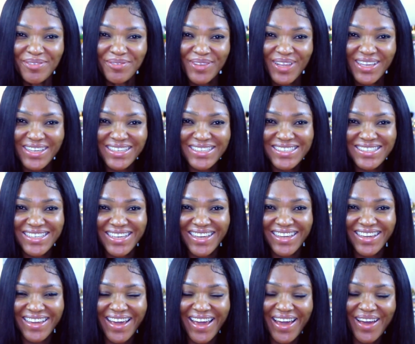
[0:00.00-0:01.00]
flawless
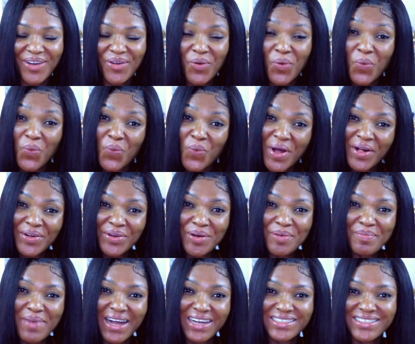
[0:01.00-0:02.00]
skin gang,
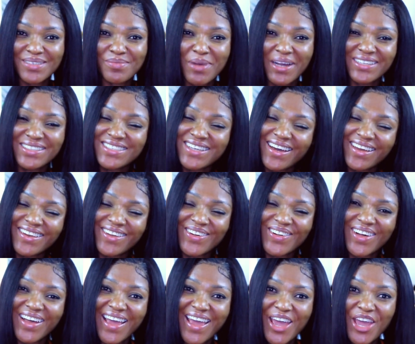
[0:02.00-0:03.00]
welcome back to my channel.